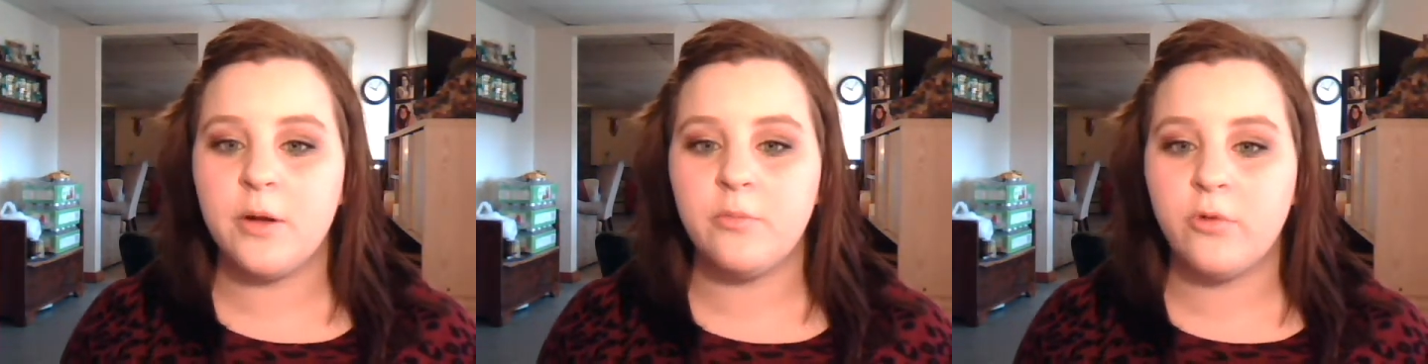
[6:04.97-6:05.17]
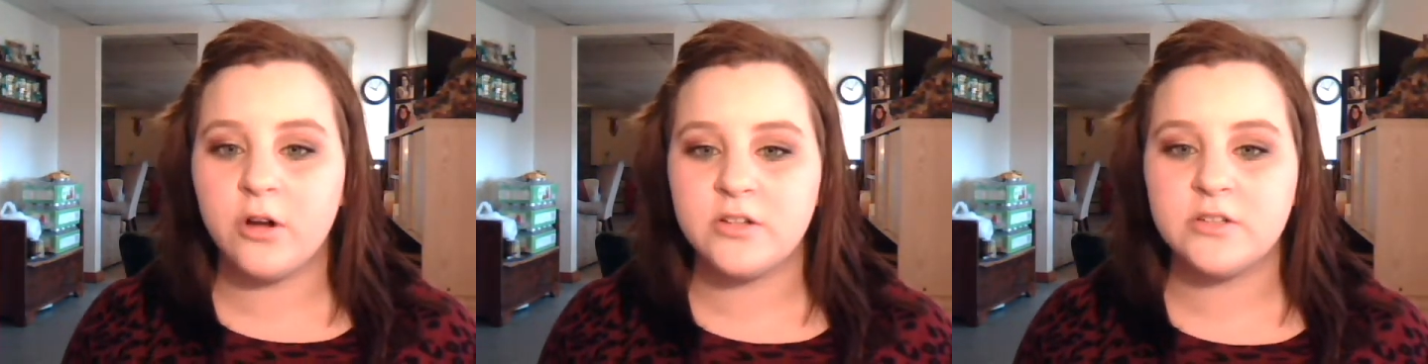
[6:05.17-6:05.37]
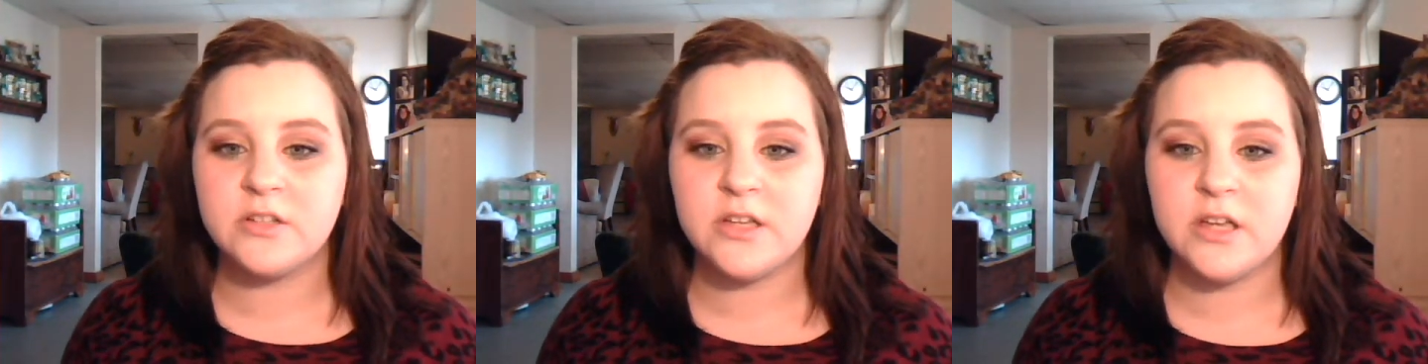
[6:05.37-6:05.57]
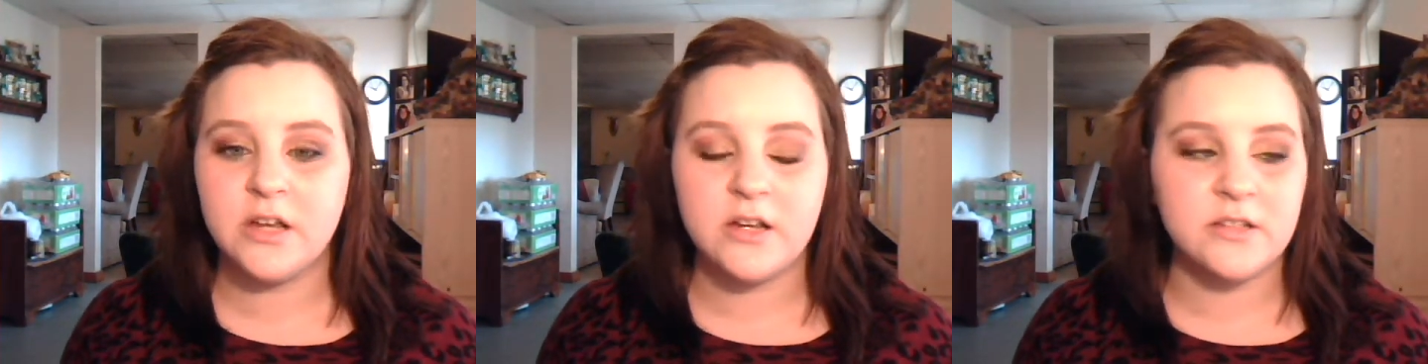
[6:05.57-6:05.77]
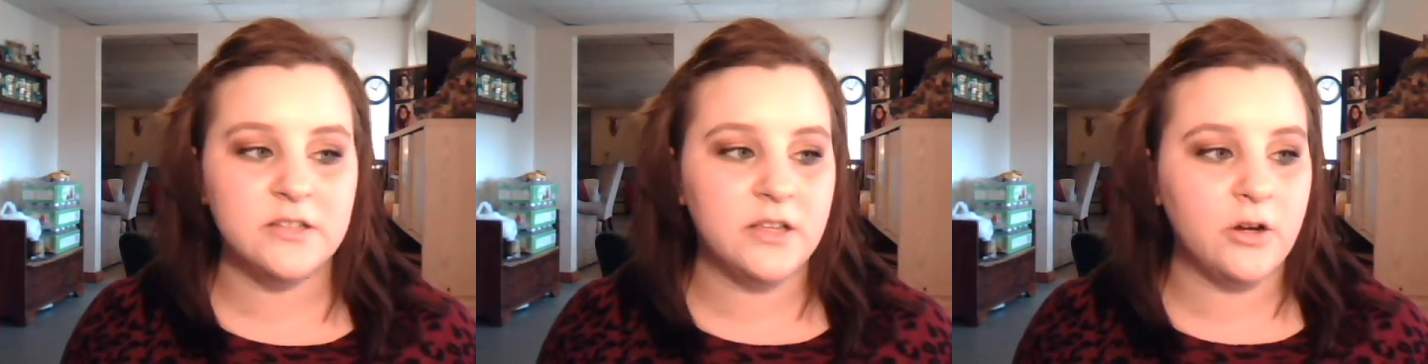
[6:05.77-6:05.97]
brushes again
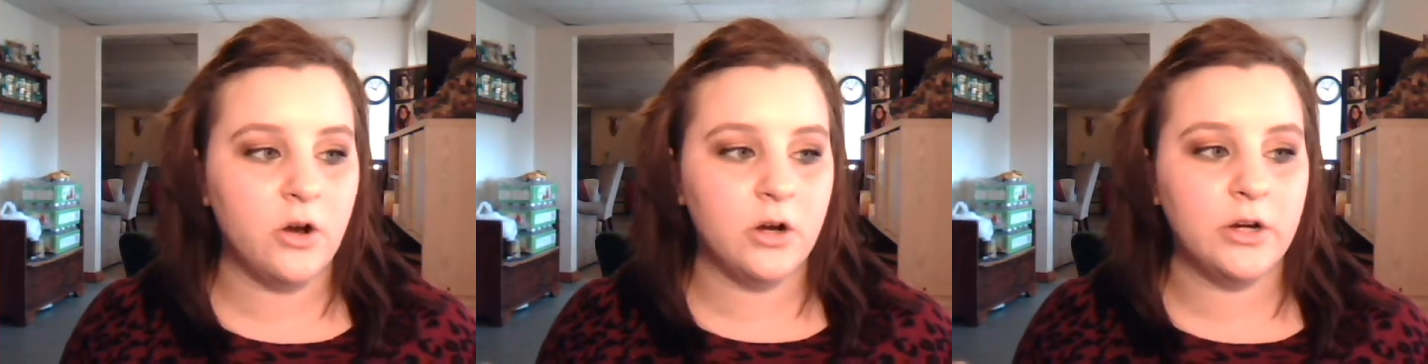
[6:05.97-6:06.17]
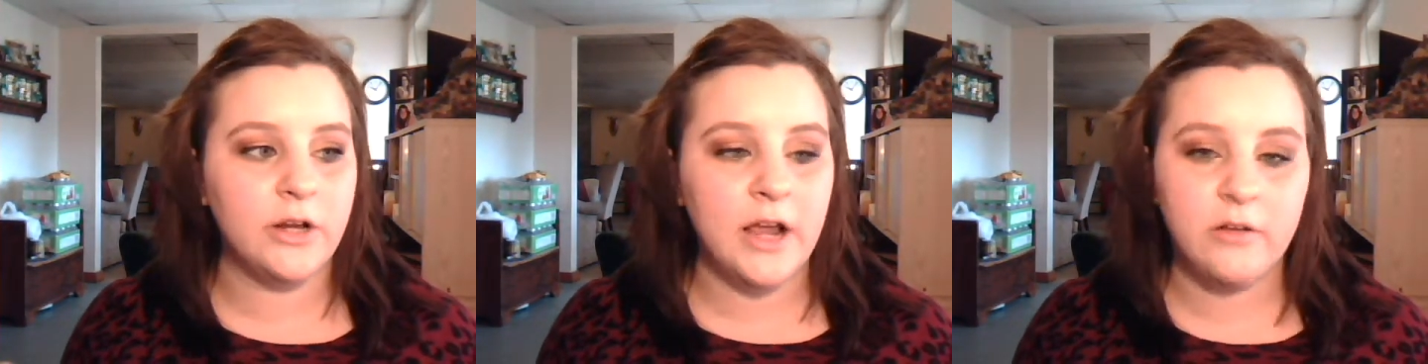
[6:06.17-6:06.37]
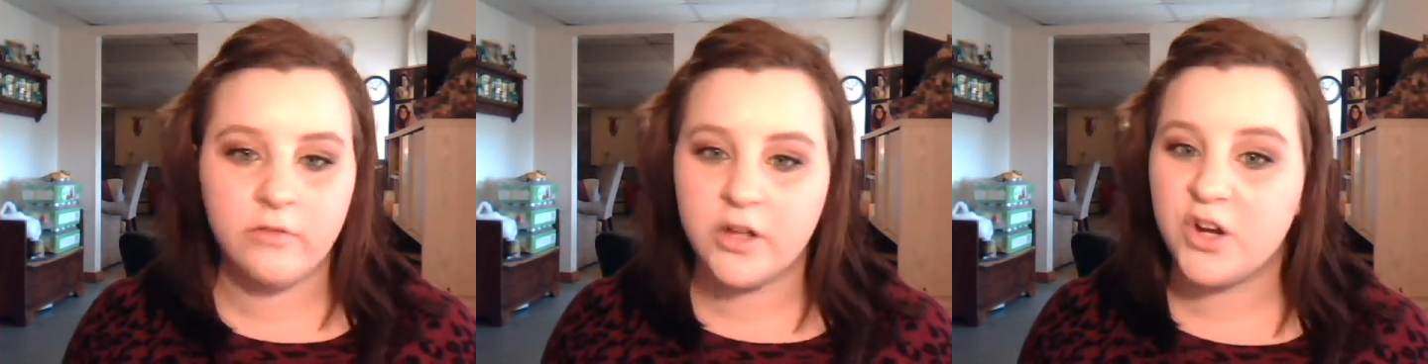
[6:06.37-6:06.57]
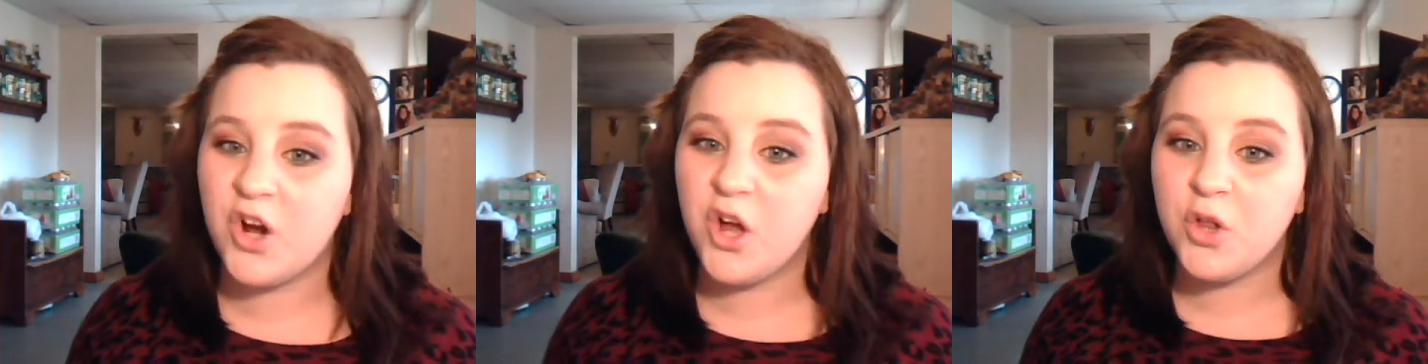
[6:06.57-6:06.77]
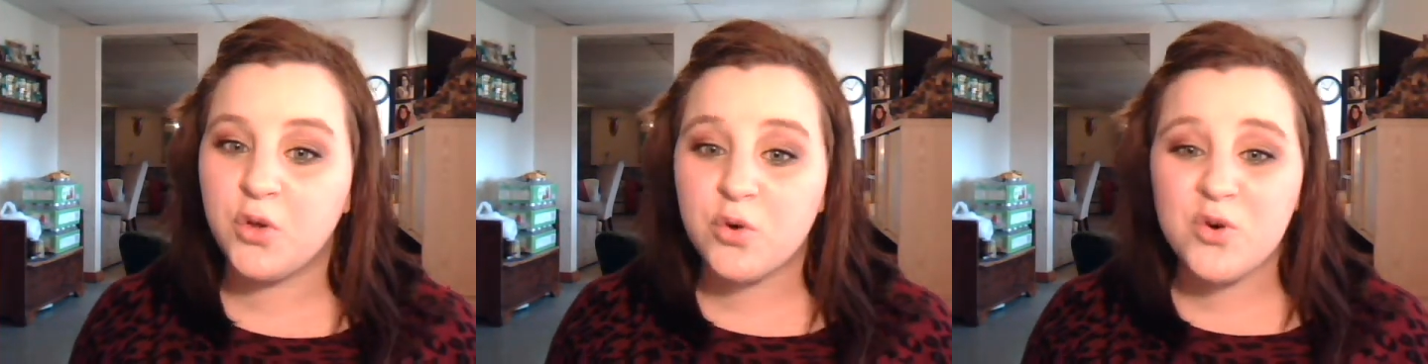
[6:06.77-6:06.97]
because they already have like
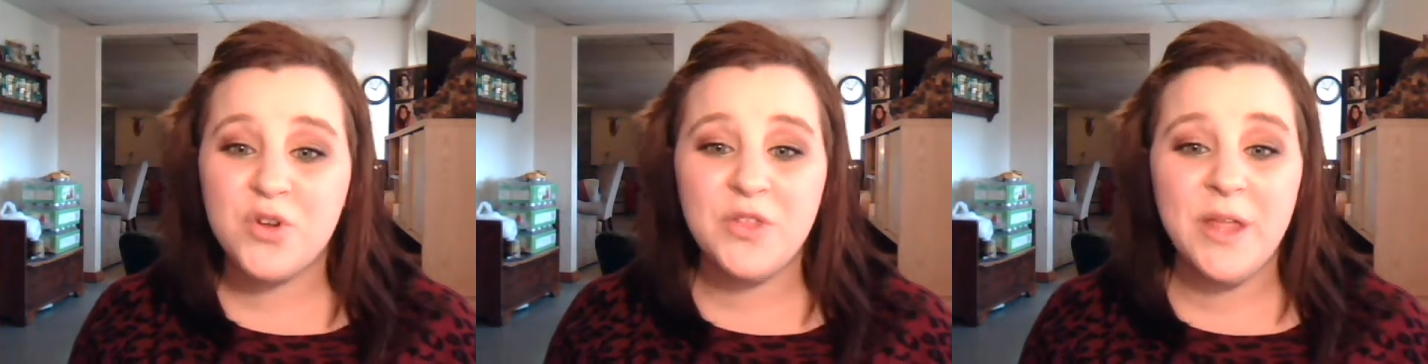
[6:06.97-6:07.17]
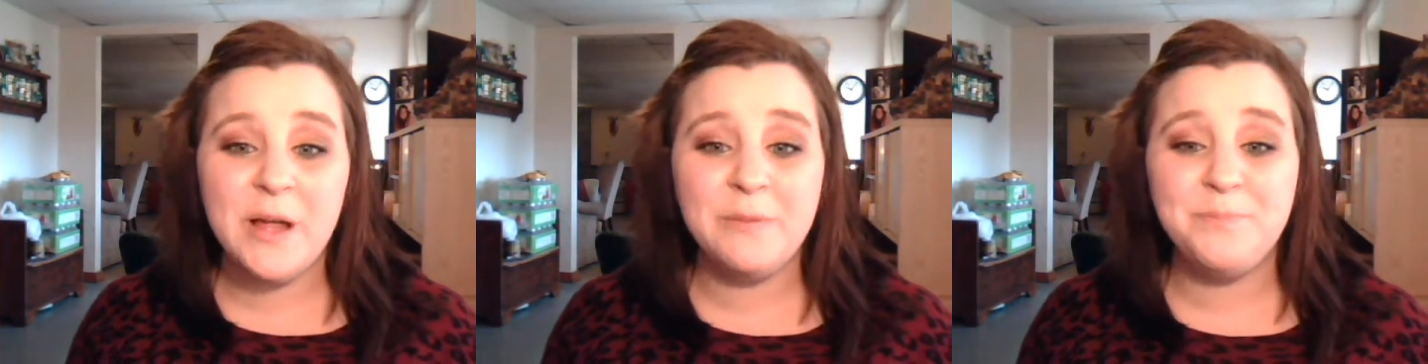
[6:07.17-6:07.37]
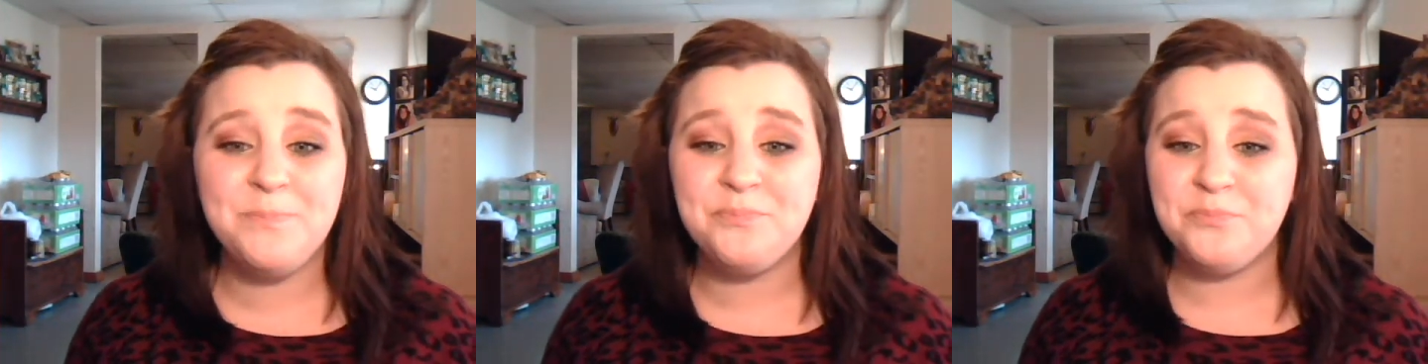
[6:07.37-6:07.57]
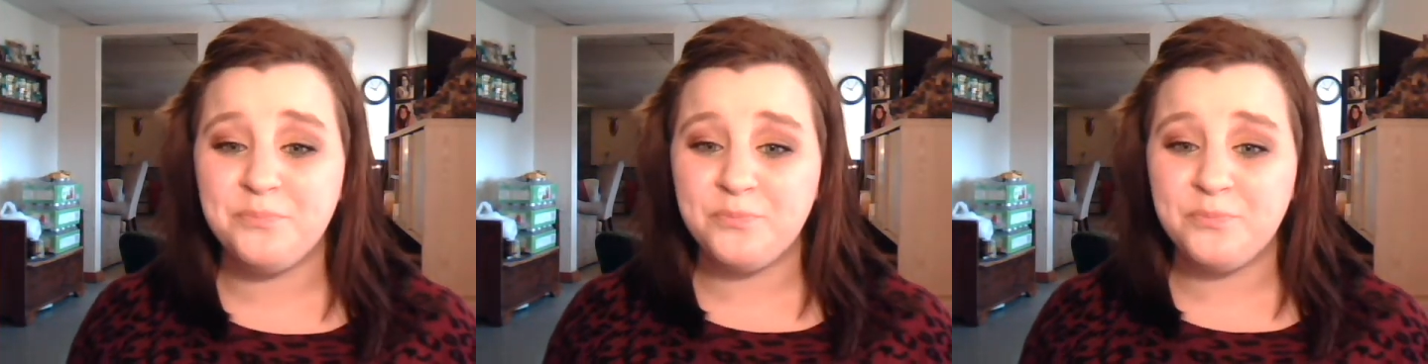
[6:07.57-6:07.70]
color on them.